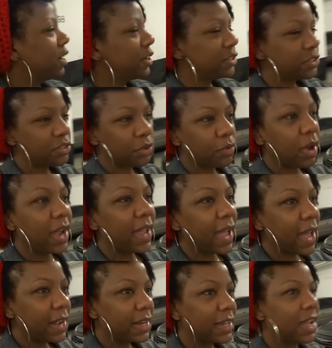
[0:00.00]

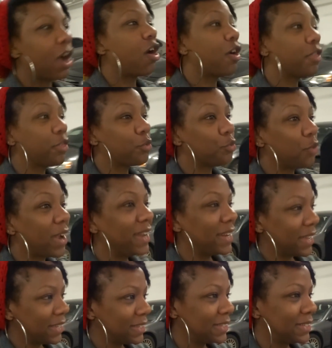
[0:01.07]
psoriatic
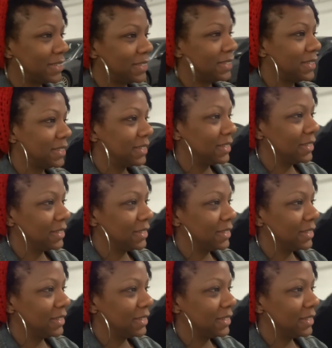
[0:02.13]
arthritis